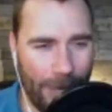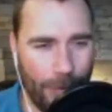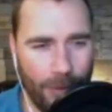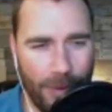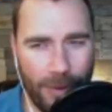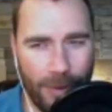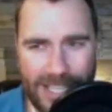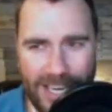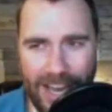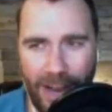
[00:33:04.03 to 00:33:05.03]
it will be
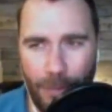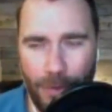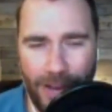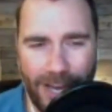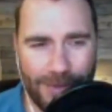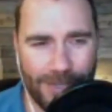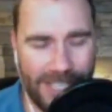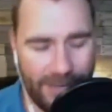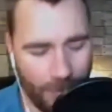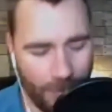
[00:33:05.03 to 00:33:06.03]
risky. I hope you guys
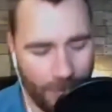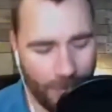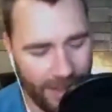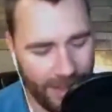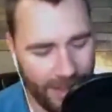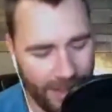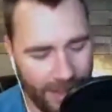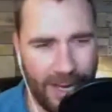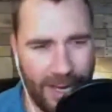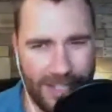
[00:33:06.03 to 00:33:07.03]
receive it well, and you
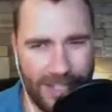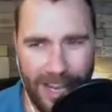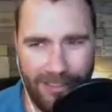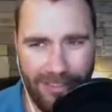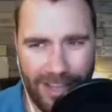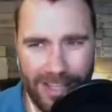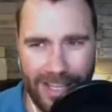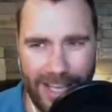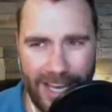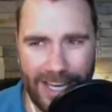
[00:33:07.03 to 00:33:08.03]
guys aren't like, what the
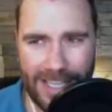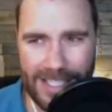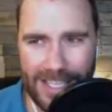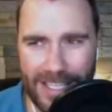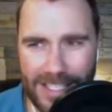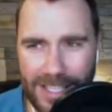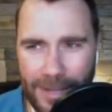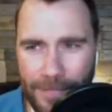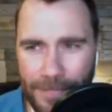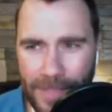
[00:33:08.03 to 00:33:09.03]
heck is this?
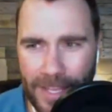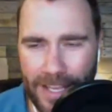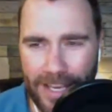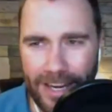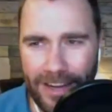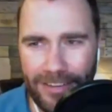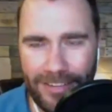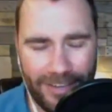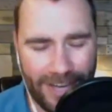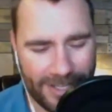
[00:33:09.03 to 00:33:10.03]

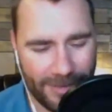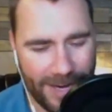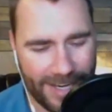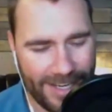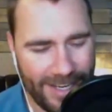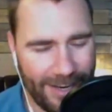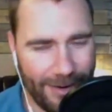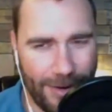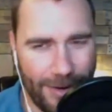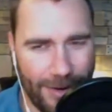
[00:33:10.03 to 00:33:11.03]
You guys are
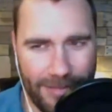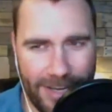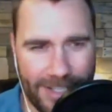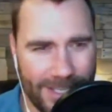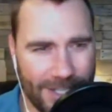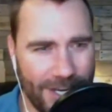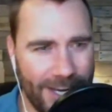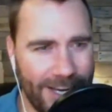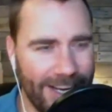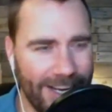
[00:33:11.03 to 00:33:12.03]
making, Ryan made
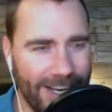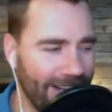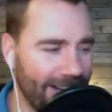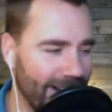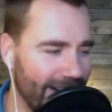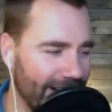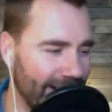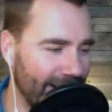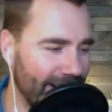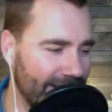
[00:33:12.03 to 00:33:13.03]
such a
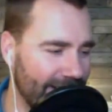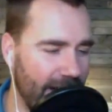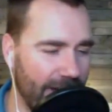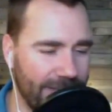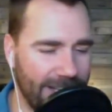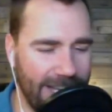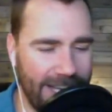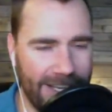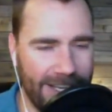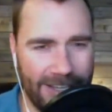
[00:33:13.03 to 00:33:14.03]

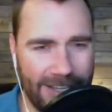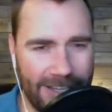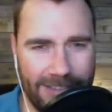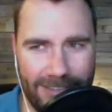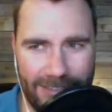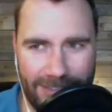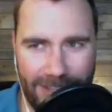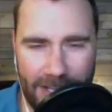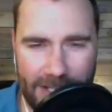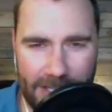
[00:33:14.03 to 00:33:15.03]
soft, hidden
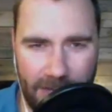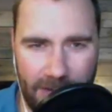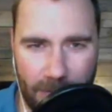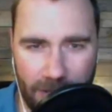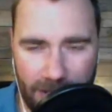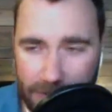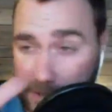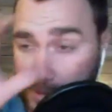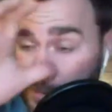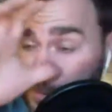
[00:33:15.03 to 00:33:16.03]
gun safety
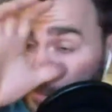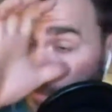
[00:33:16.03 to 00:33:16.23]
book, but